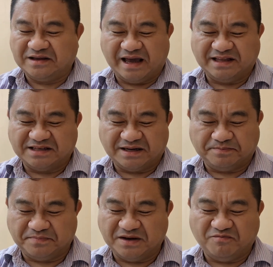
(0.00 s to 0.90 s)
And
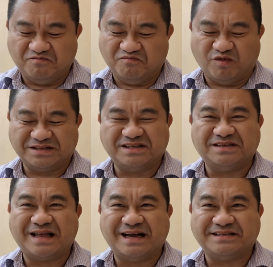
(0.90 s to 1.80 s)
it
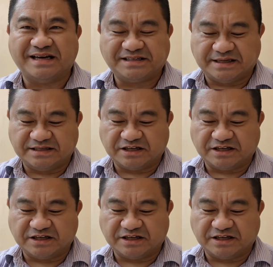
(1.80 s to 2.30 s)
wasn't that tasty.